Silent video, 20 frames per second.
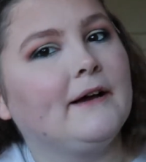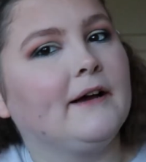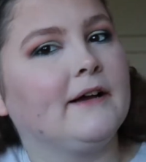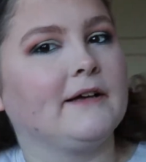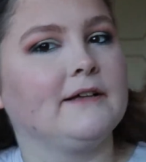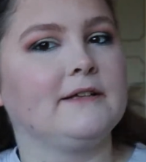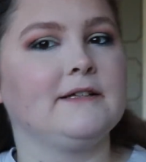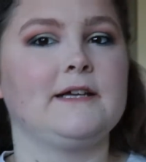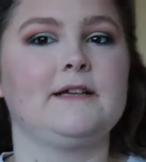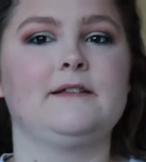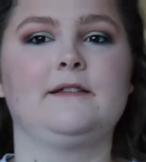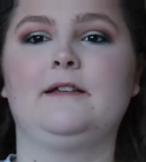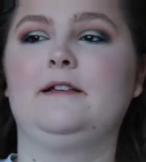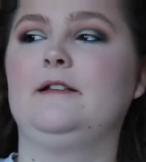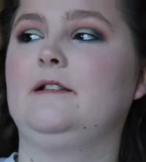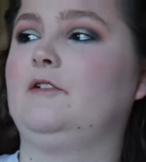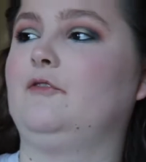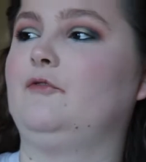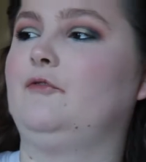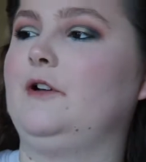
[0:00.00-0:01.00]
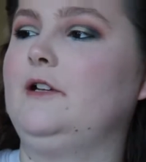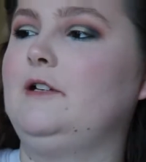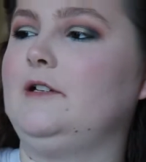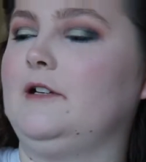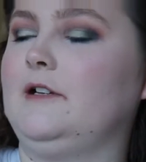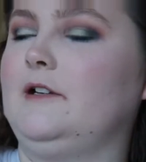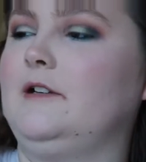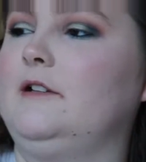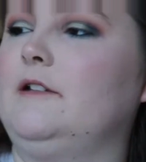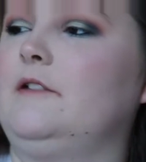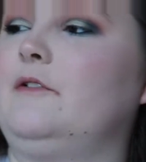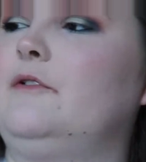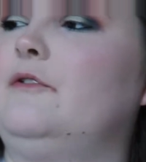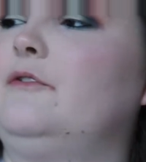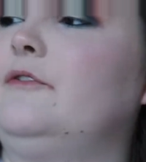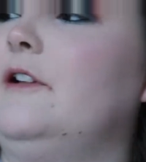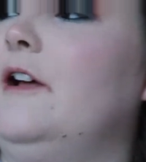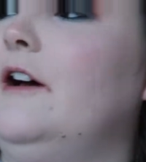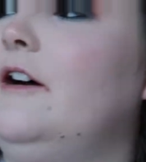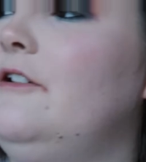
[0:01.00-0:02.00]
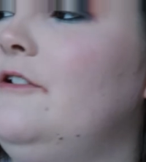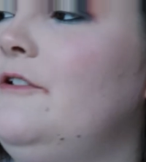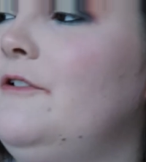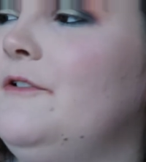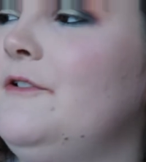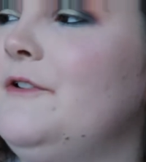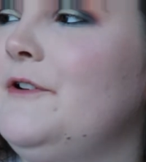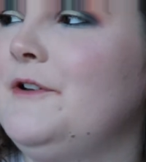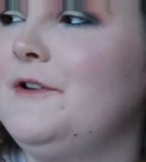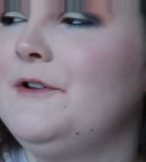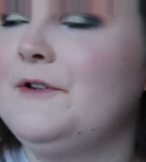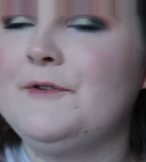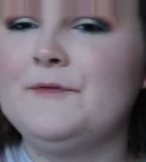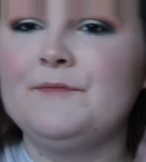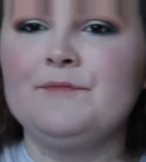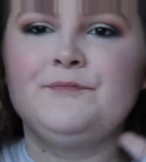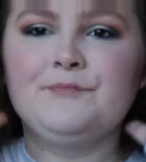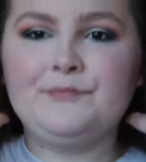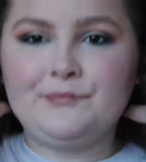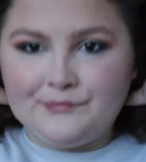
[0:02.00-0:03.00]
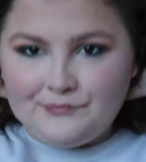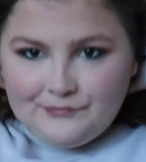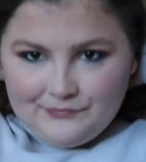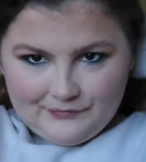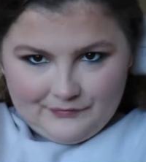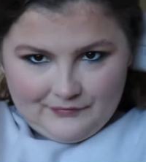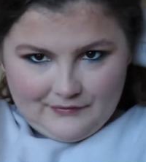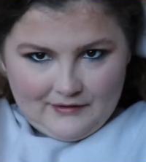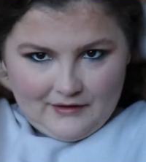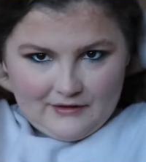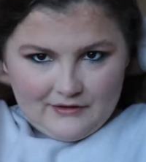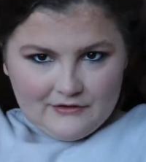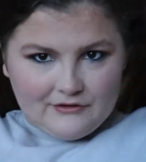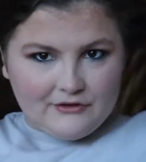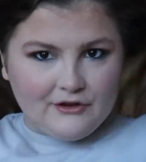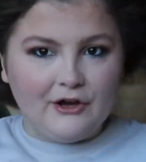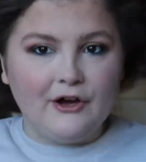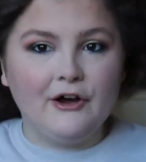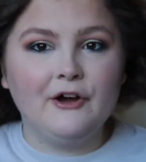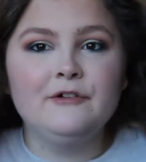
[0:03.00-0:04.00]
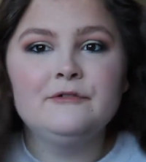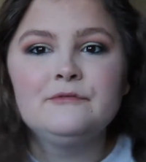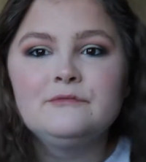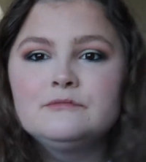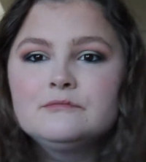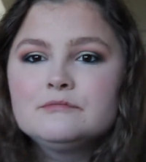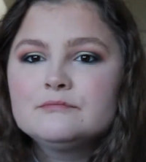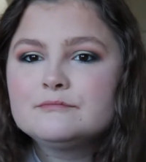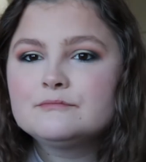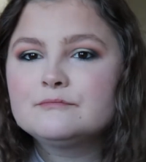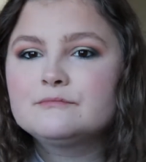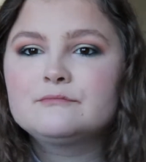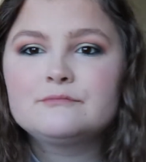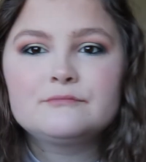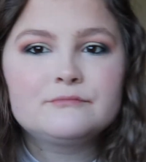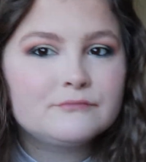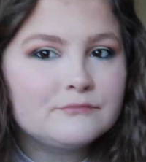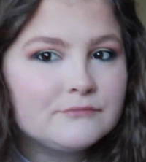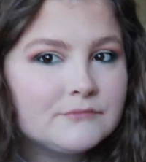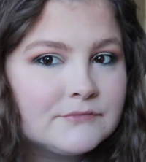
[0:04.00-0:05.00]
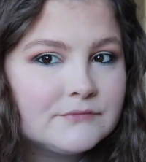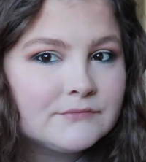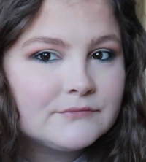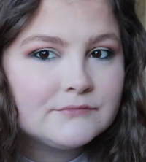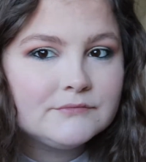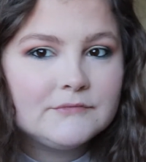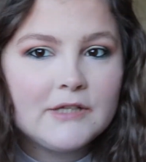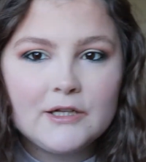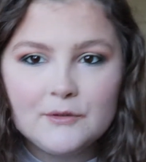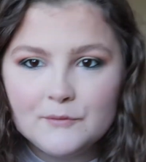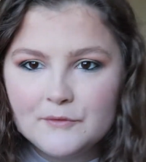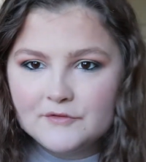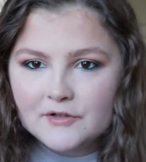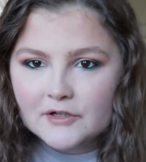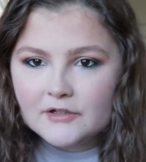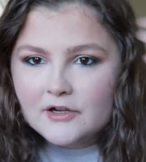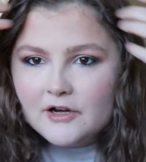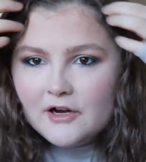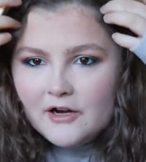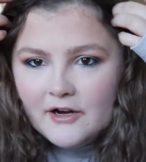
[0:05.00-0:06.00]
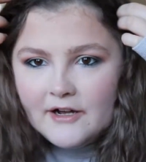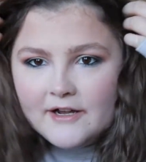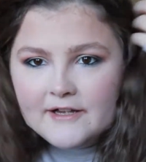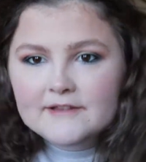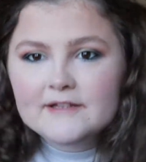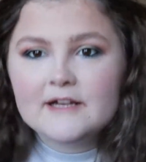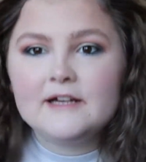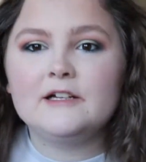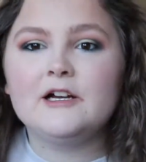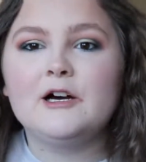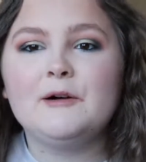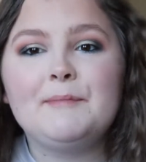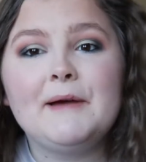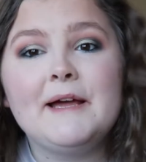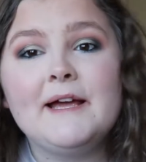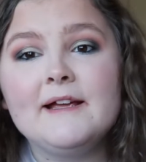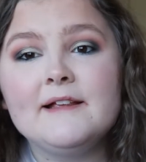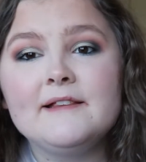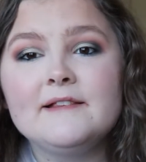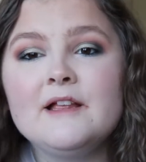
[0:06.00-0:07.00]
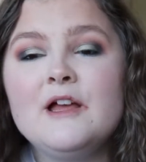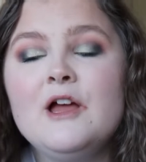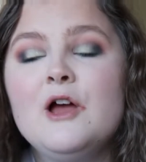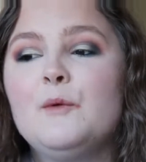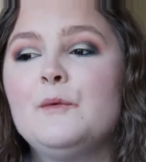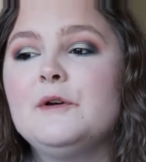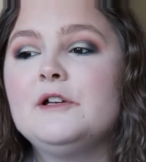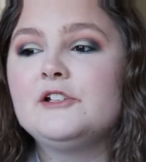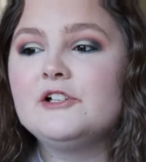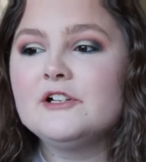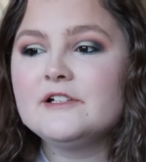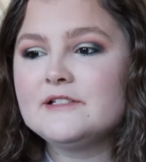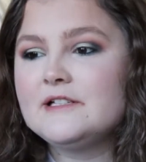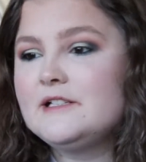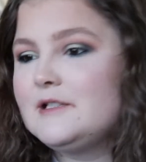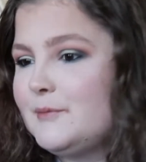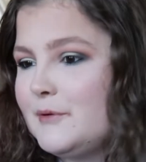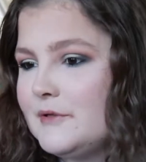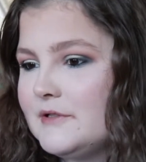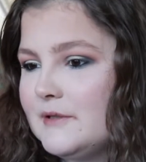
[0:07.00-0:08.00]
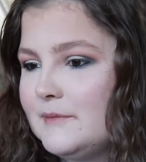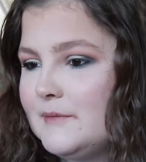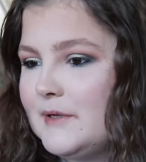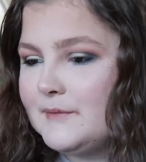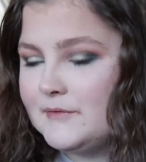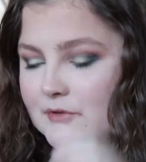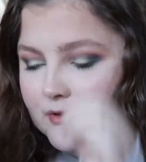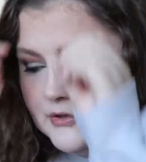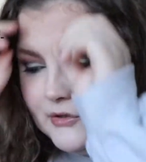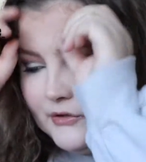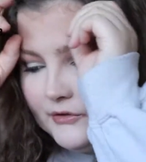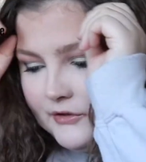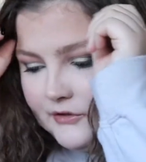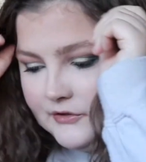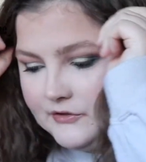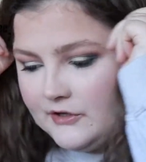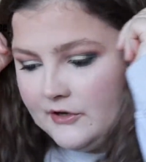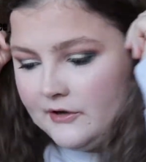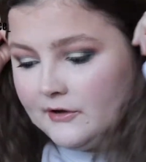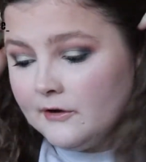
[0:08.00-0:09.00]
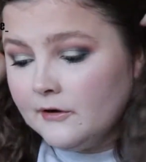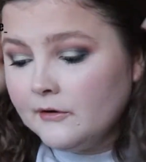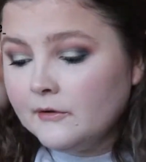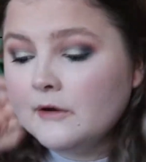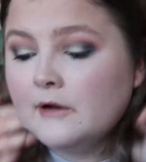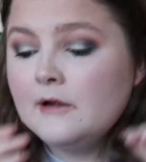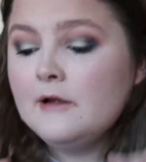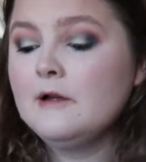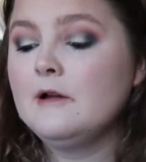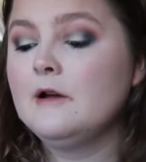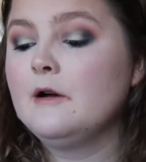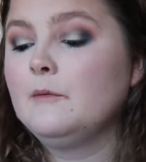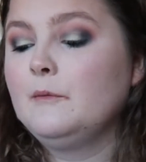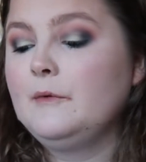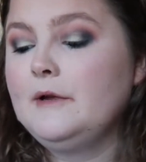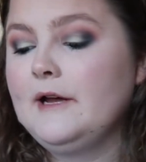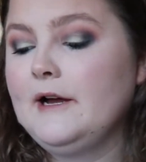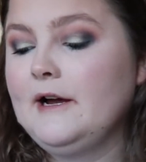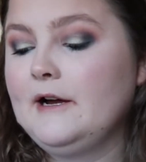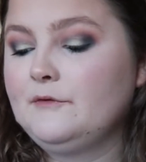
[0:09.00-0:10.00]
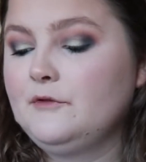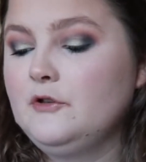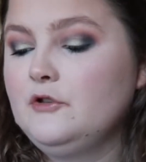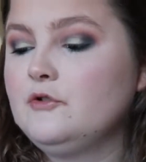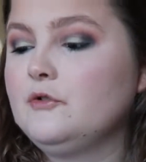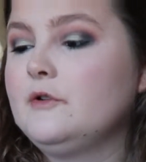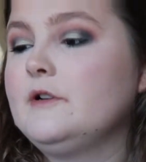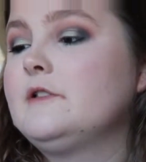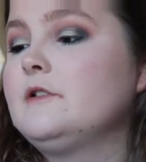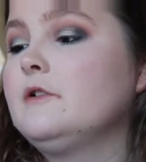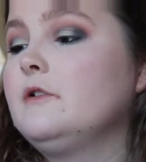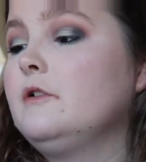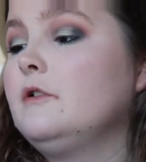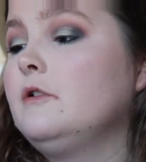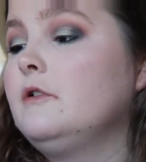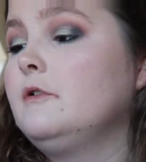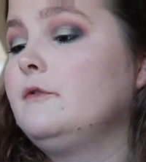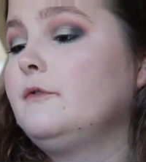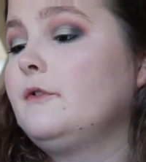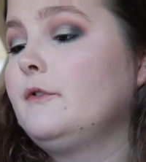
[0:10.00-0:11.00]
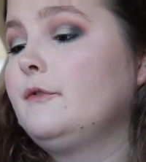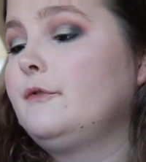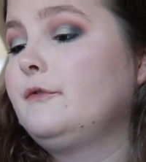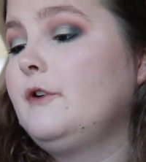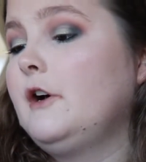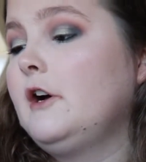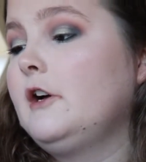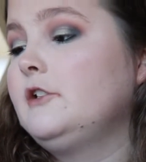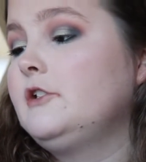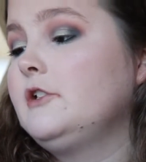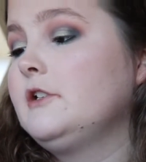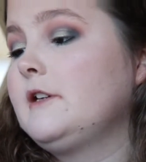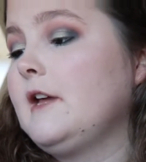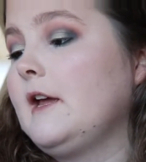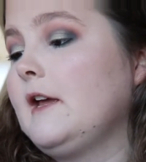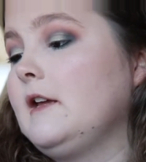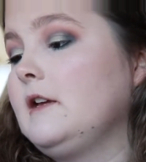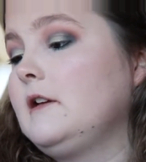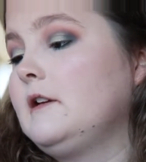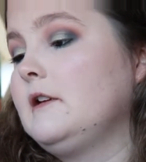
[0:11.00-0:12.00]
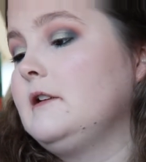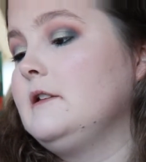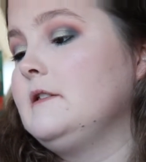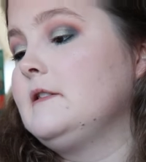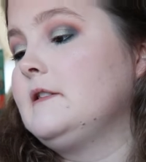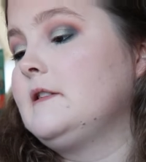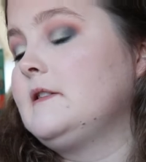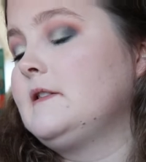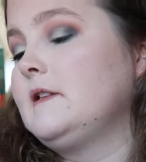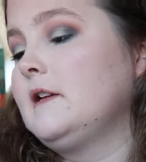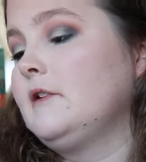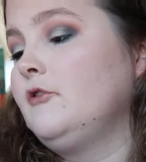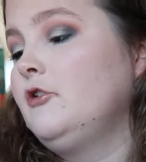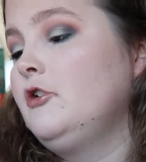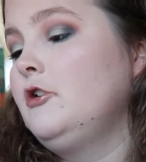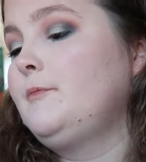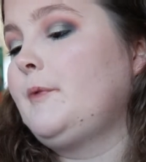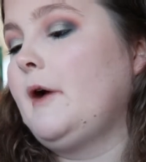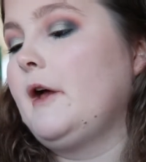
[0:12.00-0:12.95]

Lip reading: I can take these reindeer ears off now. So, now that we've done our eyes and our base, we just need to put some lips on. So, we have the choice of fudge, cake, and syrup.